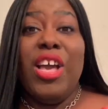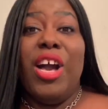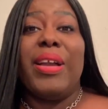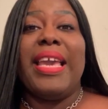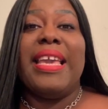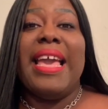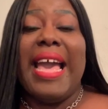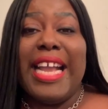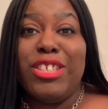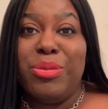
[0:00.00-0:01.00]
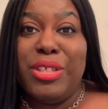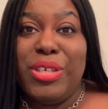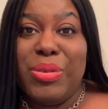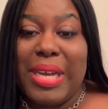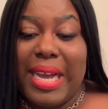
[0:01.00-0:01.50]
Okay, actually,
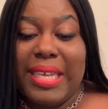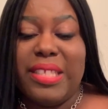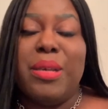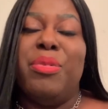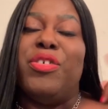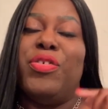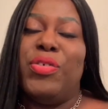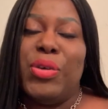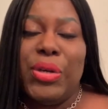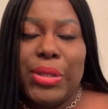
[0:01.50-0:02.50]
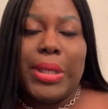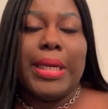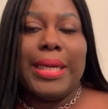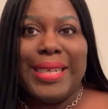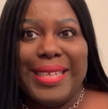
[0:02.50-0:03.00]
you guys,
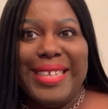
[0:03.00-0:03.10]
before